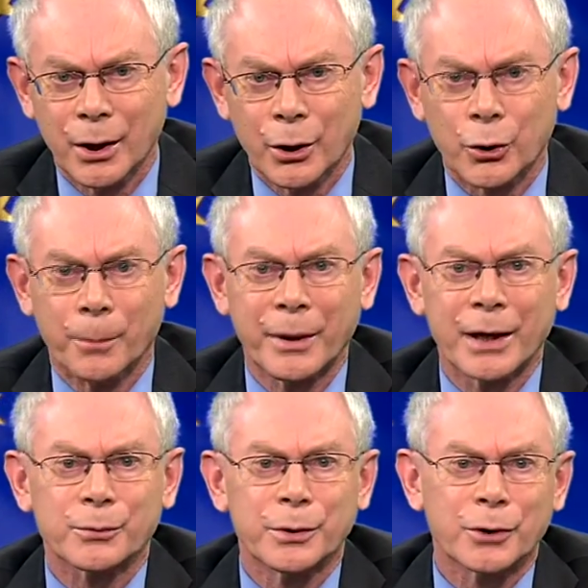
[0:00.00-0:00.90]

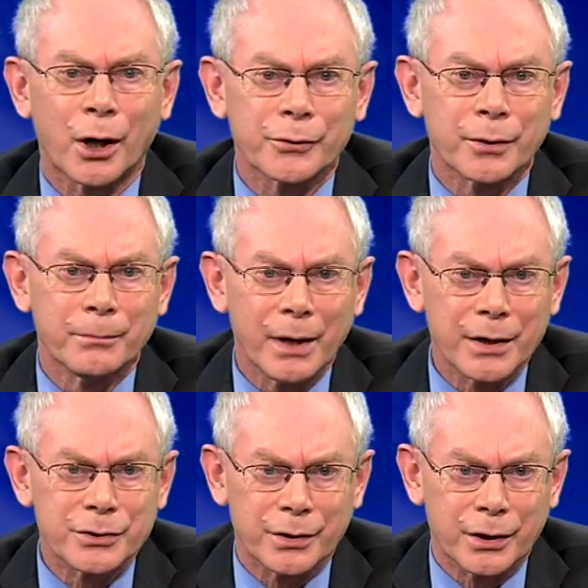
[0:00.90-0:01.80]
Compared with other
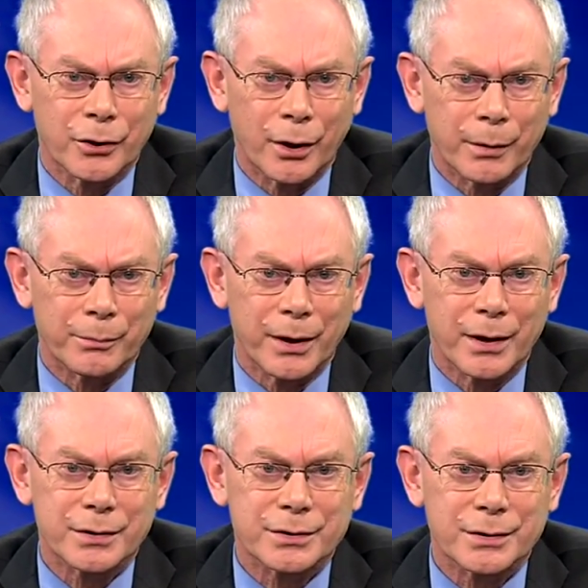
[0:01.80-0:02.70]
major economic
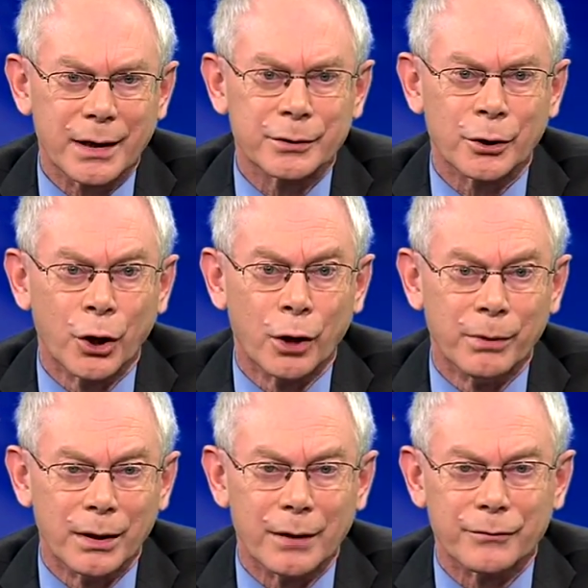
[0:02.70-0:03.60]
players at the
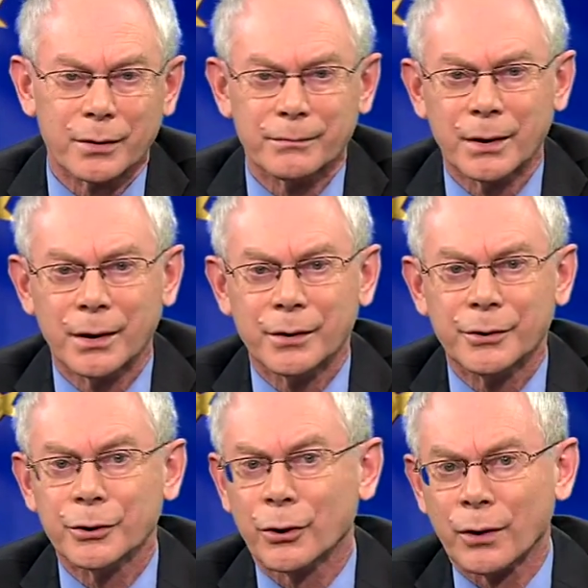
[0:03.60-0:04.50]
global level,
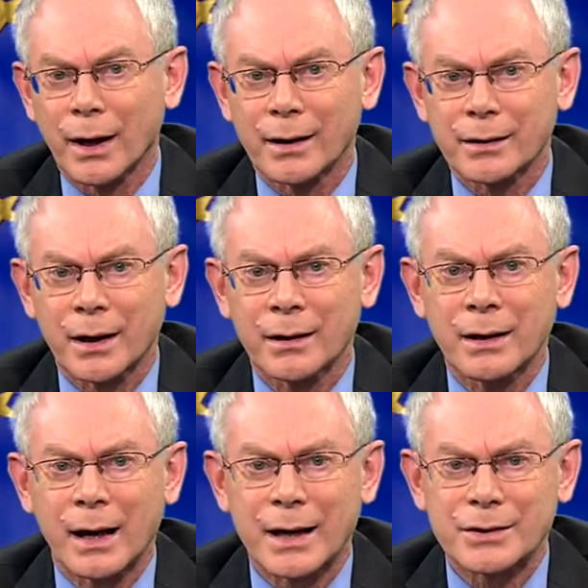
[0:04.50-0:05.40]
the euro area
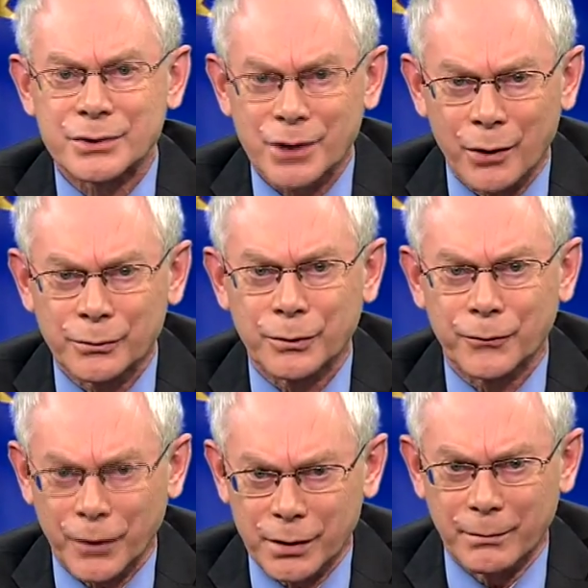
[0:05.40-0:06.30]
has sound
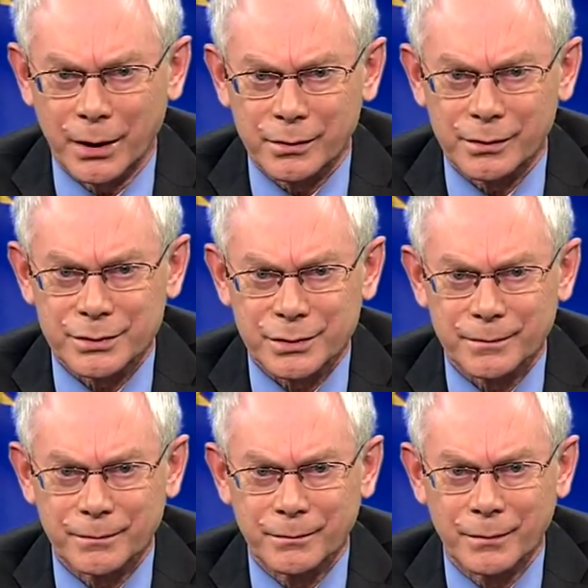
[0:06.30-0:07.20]
fundamentals.
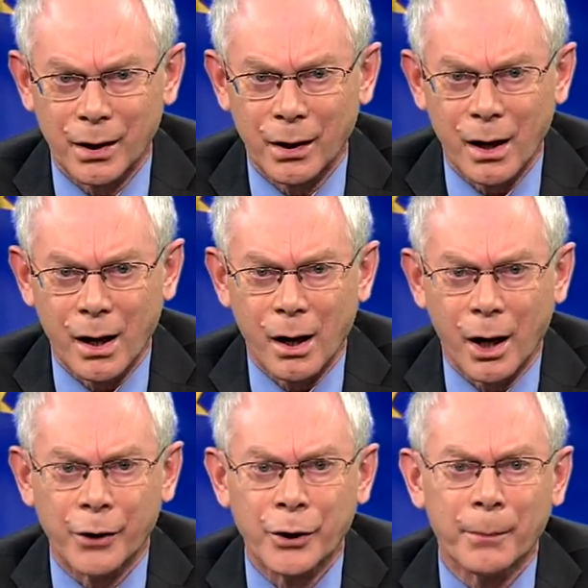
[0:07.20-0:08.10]

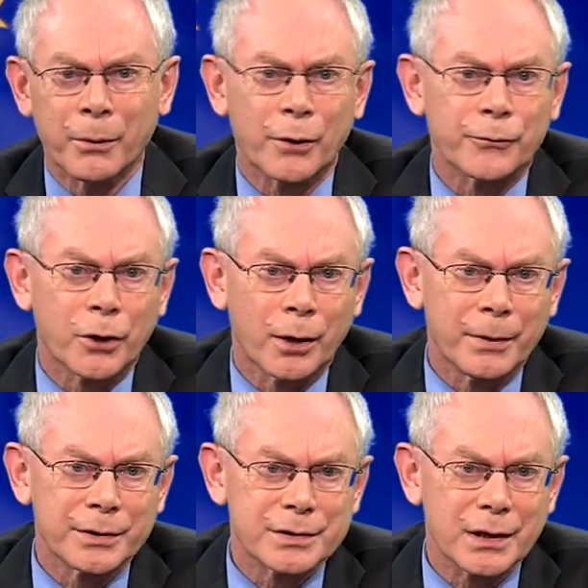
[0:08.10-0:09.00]
A number of
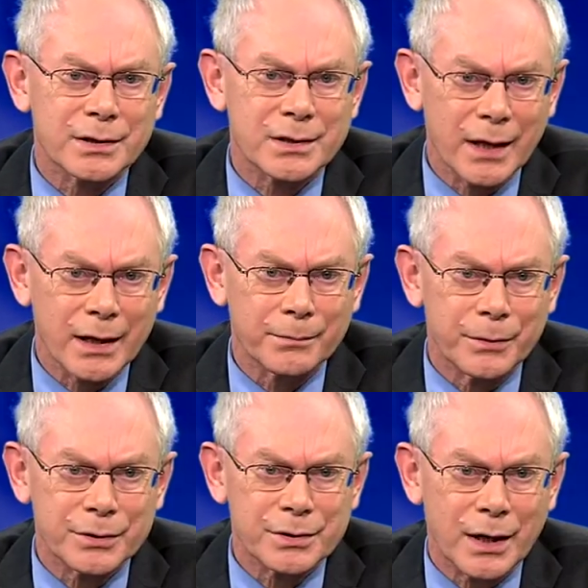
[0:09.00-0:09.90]
comments and
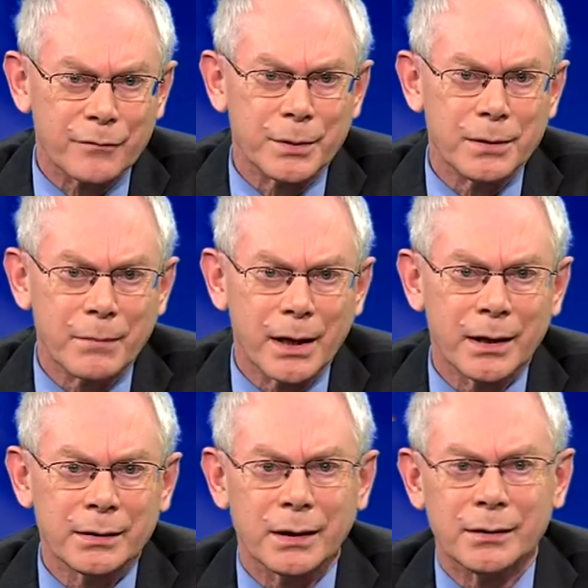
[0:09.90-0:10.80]
statements have been
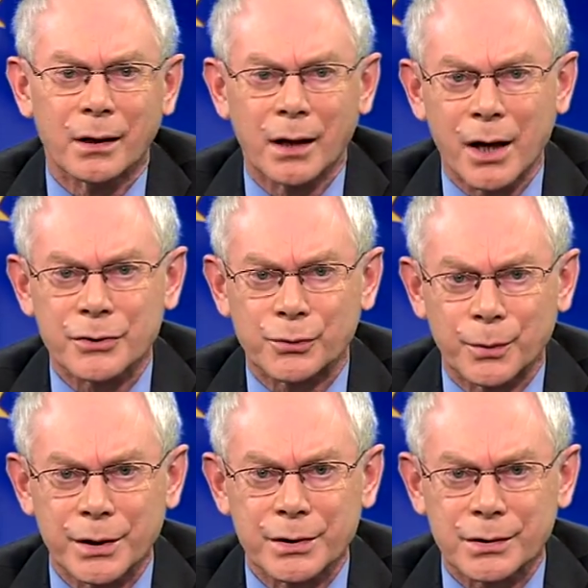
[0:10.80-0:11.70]
made in the last
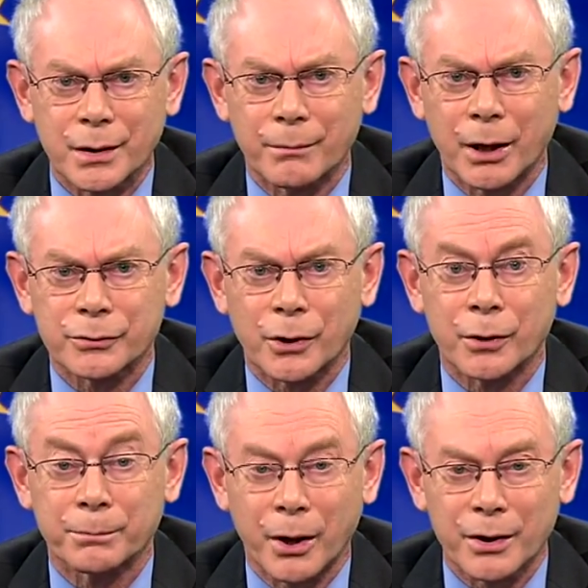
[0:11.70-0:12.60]
weeks about
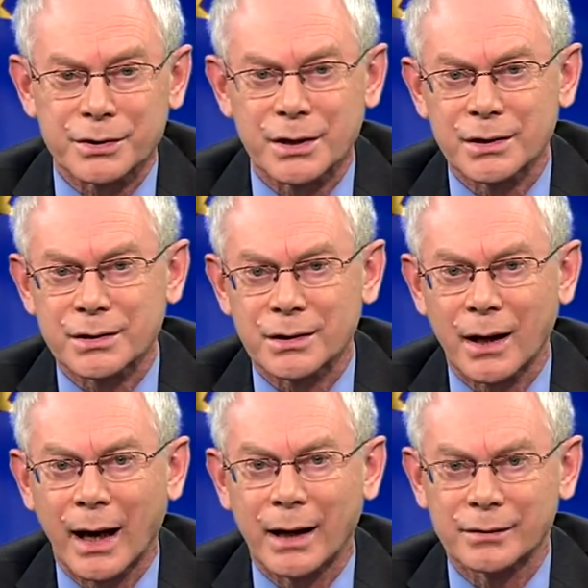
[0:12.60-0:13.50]
our policies
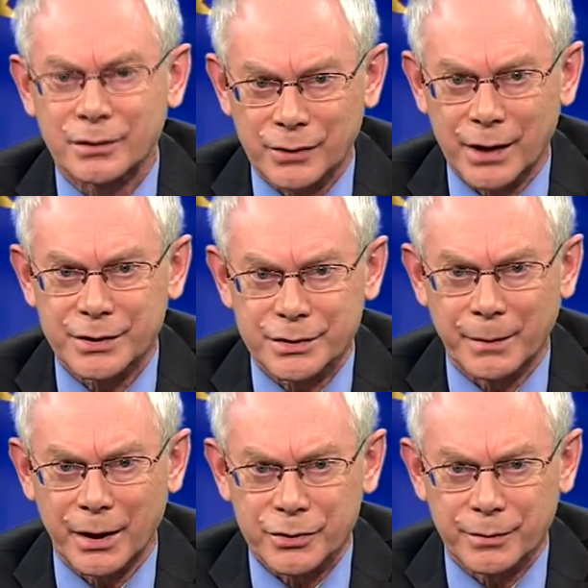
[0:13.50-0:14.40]
and crisis
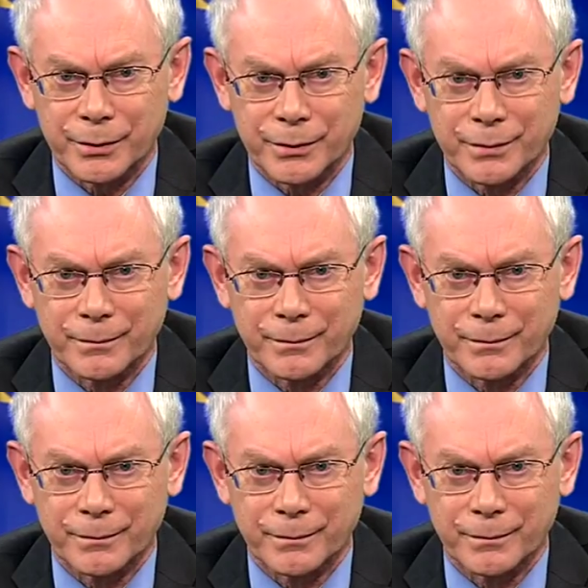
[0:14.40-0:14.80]
management.